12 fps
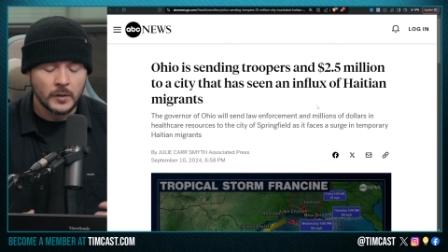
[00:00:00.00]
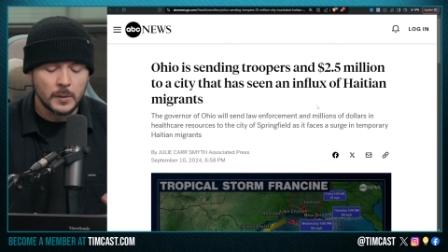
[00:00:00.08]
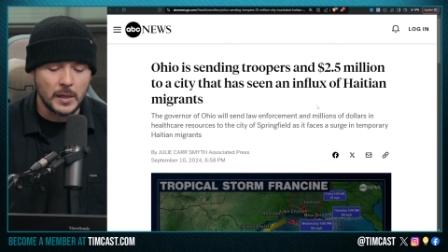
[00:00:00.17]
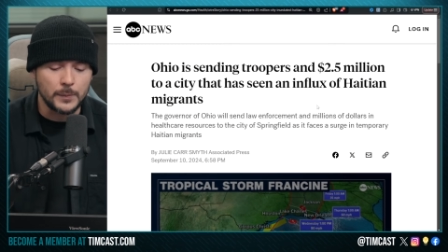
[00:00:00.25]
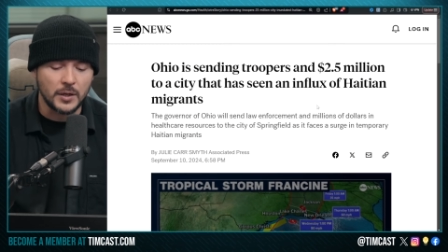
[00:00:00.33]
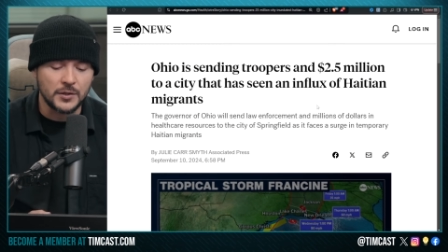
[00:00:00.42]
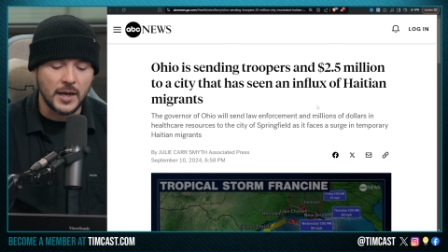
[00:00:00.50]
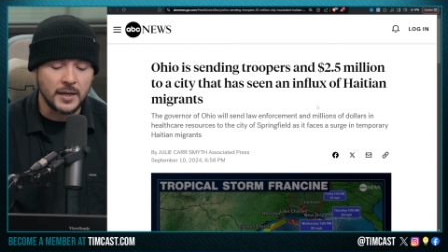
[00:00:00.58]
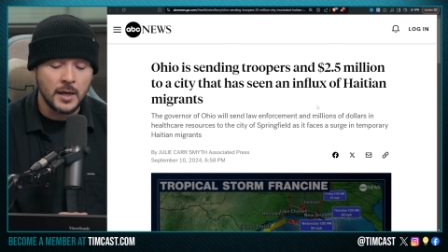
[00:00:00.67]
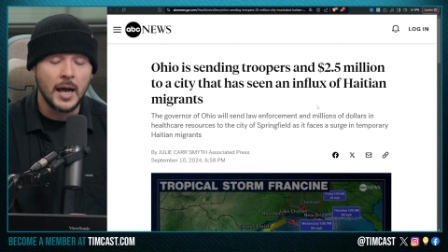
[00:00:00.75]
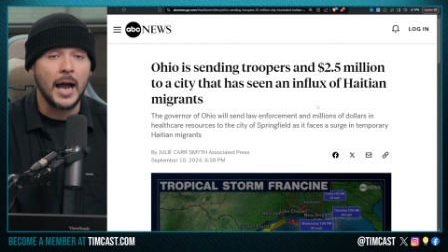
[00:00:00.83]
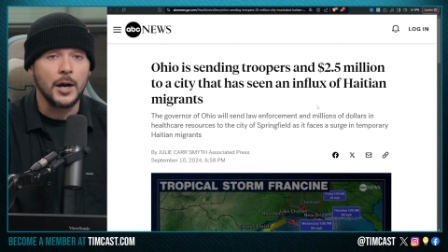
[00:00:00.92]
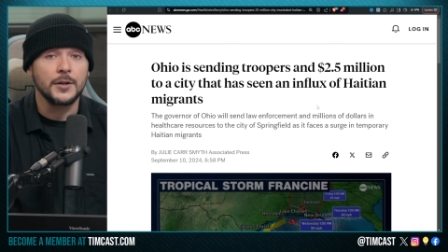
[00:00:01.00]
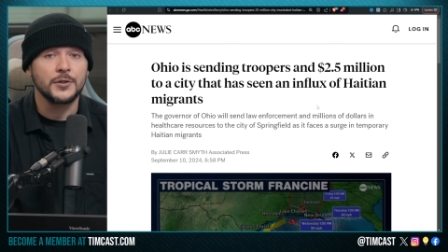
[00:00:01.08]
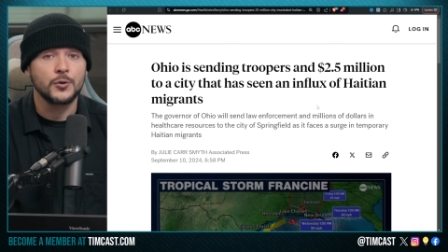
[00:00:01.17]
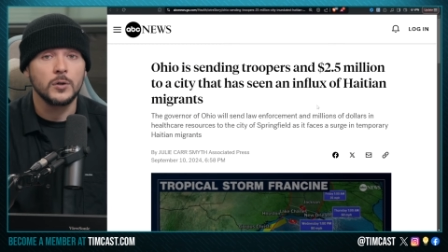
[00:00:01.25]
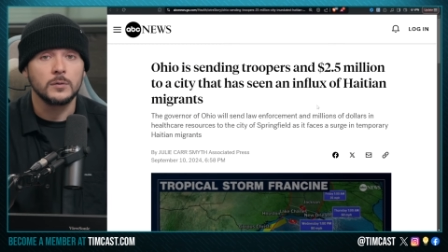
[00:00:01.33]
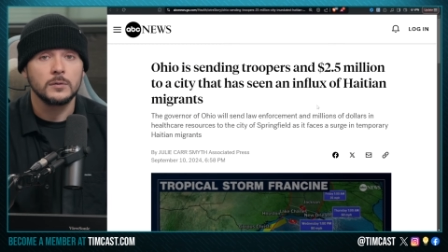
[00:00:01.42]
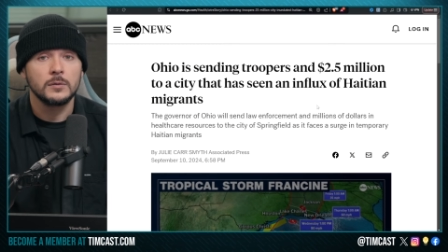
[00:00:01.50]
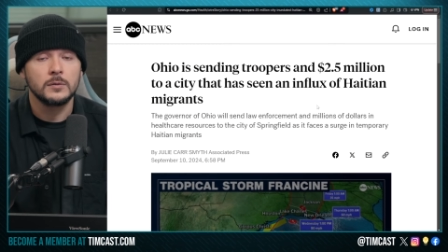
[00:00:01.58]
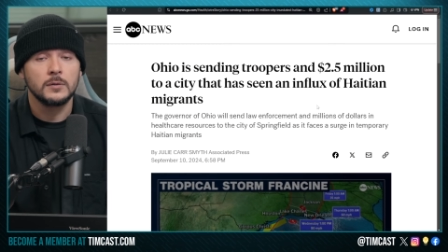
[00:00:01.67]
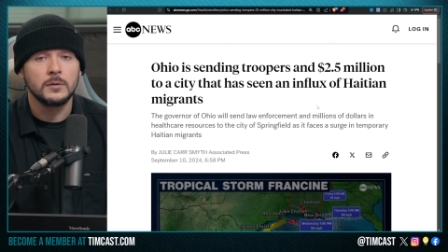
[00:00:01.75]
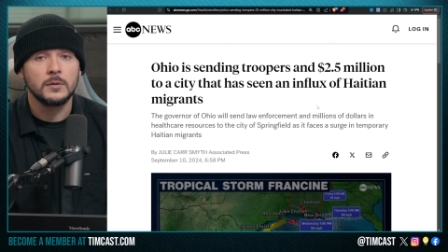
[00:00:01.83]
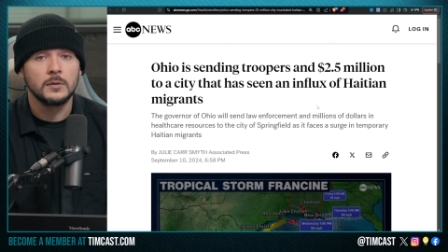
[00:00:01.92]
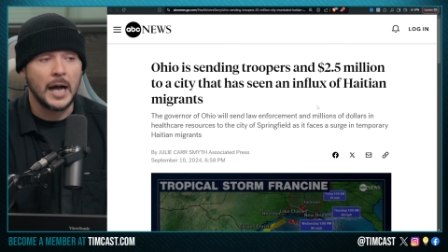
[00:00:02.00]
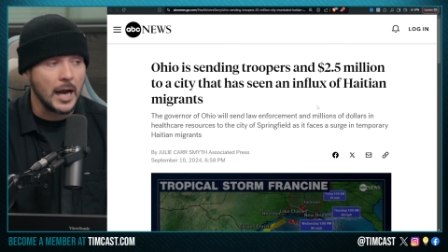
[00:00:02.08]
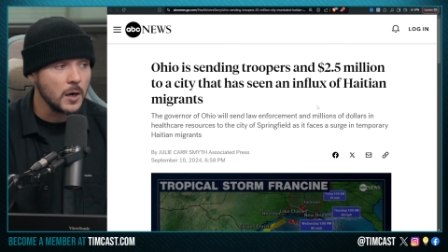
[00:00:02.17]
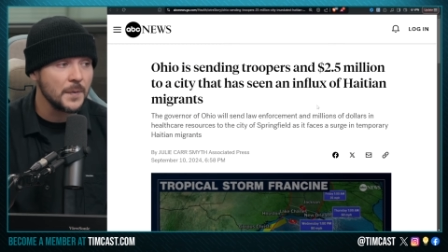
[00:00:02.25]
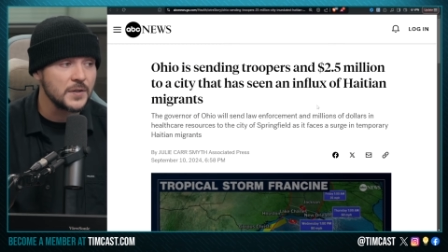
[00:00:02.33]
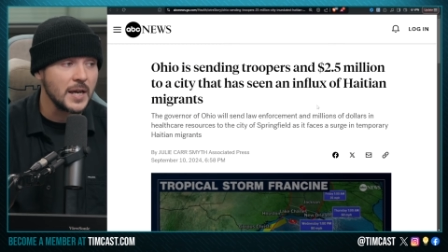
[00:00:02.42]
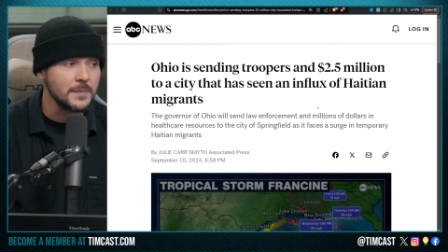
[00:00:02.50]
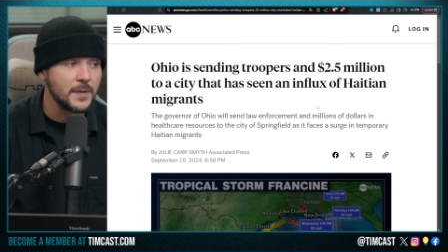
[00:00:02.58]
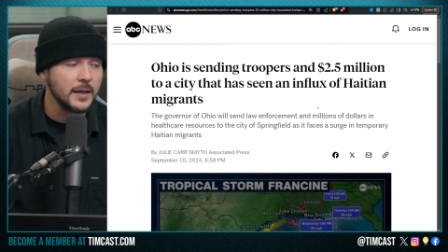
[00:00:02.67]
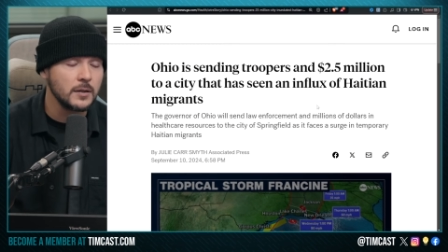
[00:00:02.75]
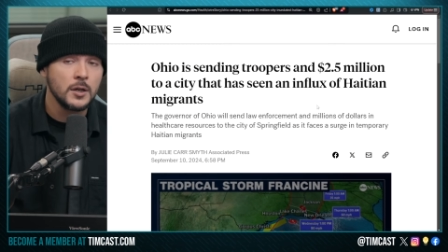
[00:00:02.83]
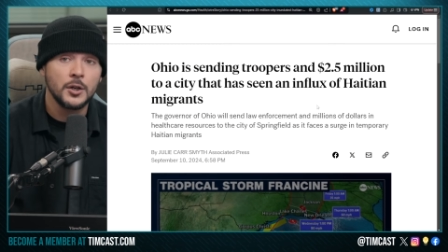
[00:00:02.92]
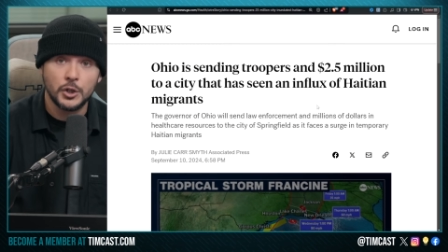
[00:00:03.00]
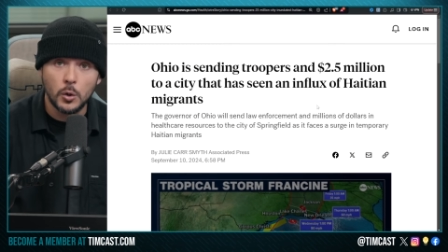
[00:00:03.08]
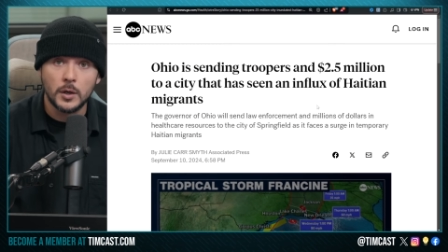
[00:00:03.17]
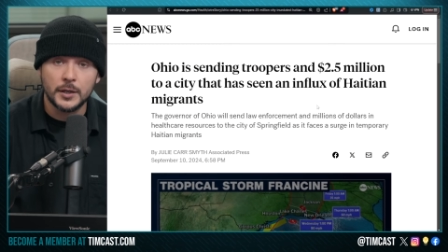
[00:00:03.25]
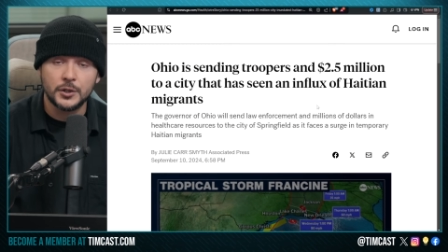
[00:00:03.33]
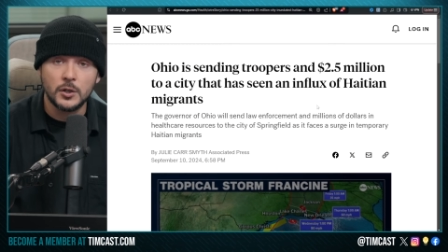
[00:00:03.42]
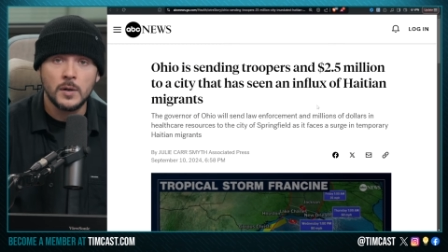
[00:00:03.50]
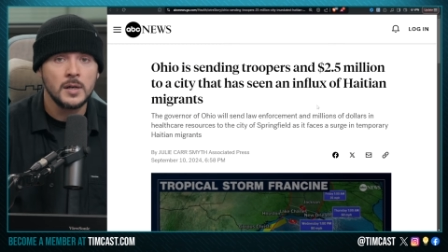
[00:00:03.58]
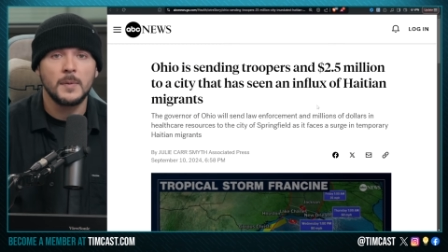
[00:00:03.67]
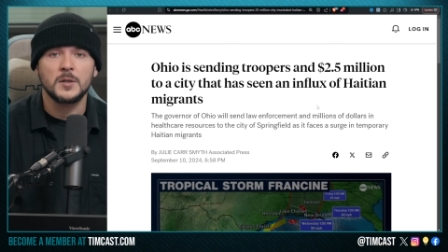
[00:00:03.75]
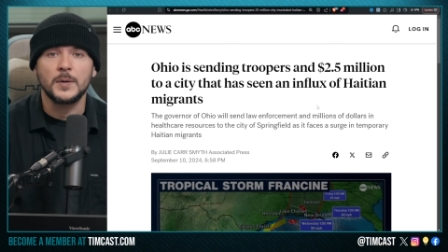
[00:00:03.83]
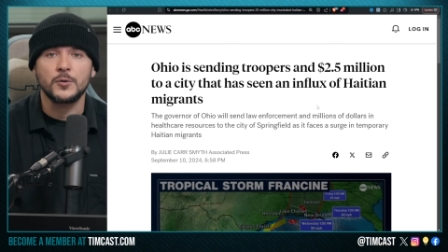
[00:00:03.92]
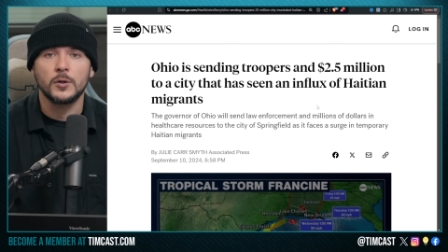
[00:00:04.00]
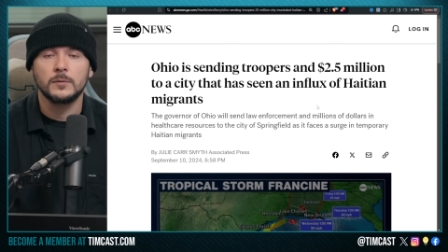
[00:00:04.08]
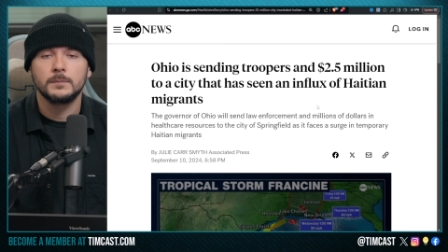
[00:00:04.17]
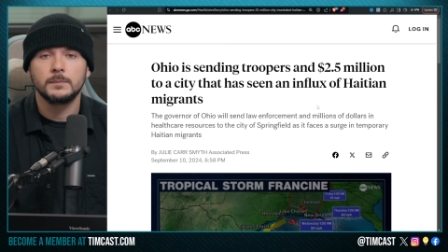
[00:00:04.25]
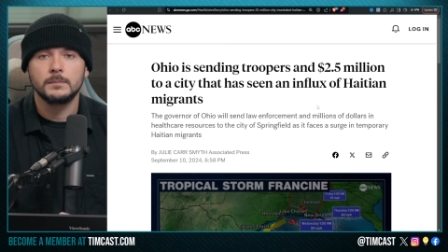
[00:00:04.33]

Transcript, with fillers: People are going to say, I heard it's true. I heard the same thing. You heard it too? Must be true.